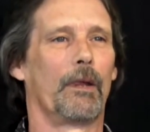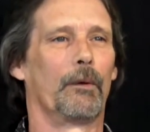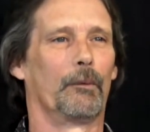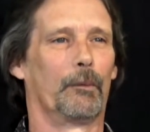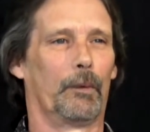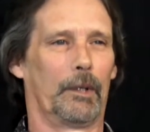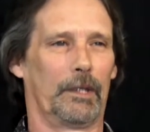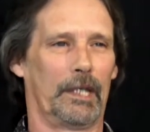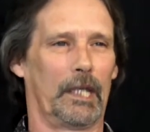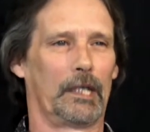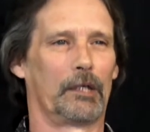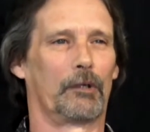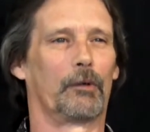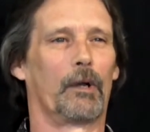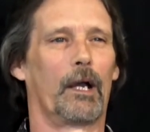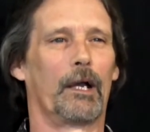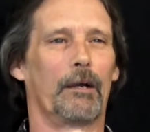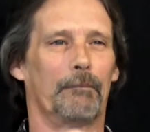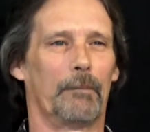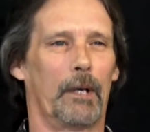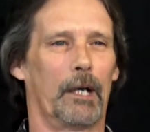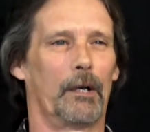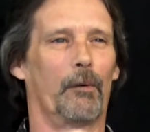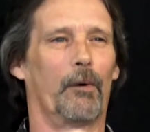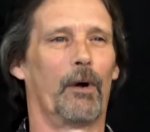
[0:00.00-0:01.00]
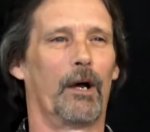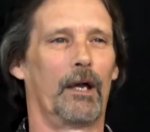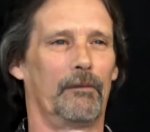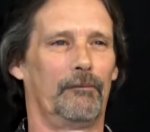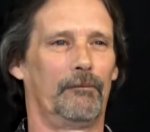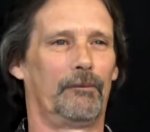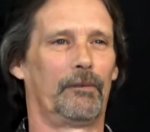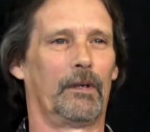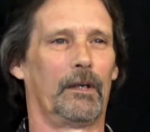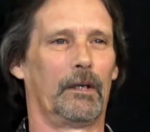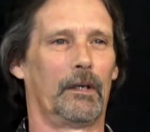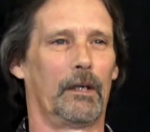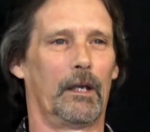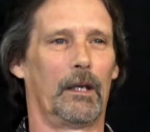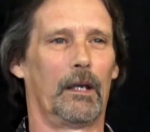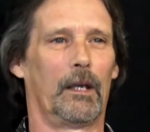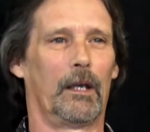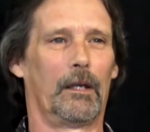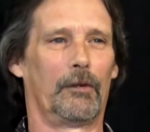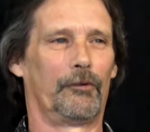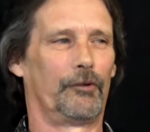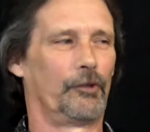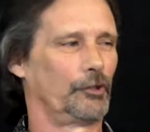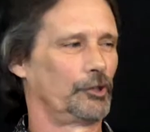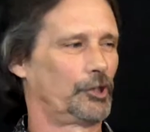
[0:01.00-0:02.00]
when they grabbed my wife, and
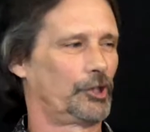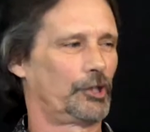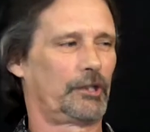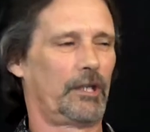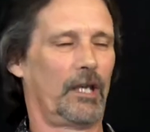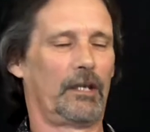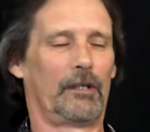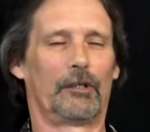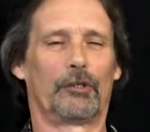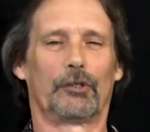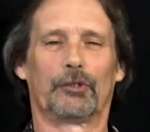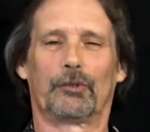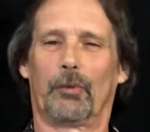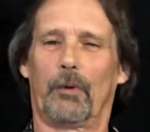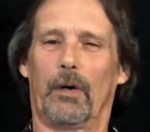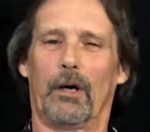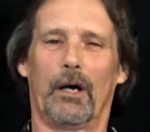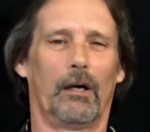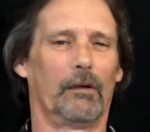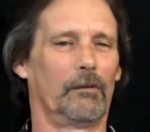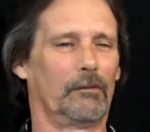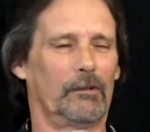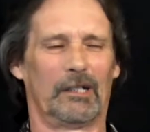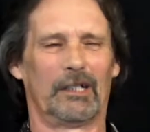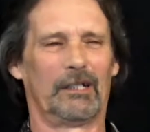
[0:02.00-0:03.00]
there's 10 or 12,